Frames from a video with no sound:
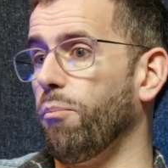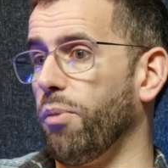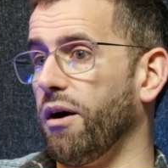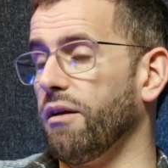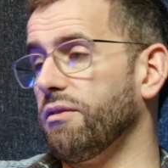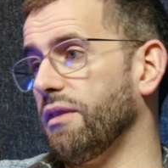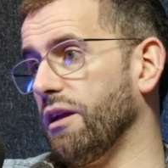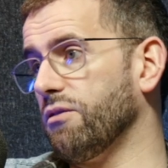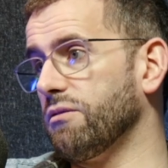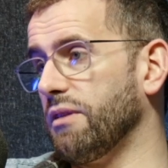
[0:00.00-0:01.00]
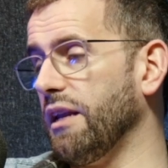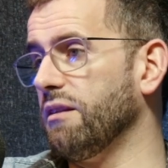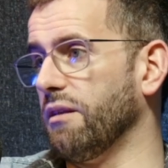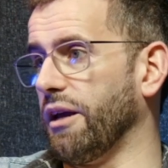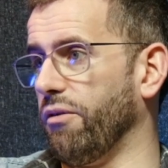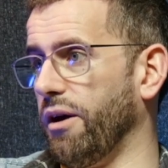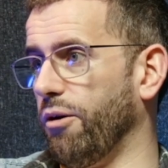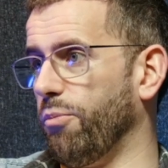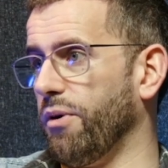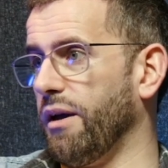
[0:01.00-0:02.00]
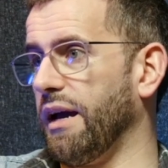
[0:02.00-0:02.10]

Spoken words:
but they need legal help.